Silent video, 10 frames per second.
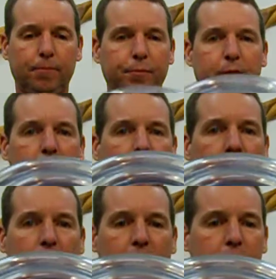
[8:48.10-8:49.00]
You need a
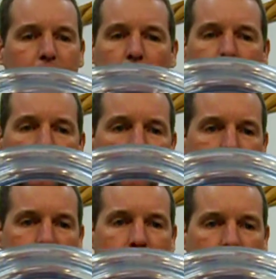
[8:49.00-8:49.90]
large
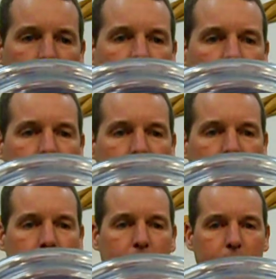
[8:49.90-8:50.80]
hose
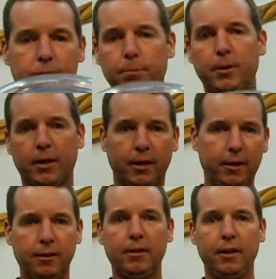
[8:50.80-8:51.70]
to
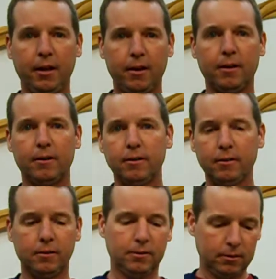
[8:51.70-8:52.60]
supply the air,
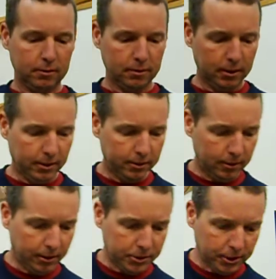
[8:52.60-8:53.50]

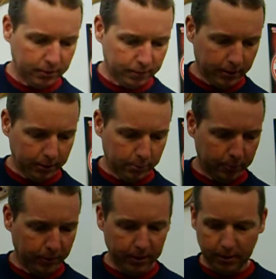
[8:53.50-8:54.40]
large enough volume of
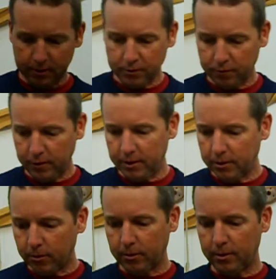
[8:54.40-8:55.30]
air to feed the
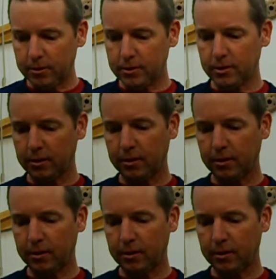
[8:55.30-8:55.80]
horns.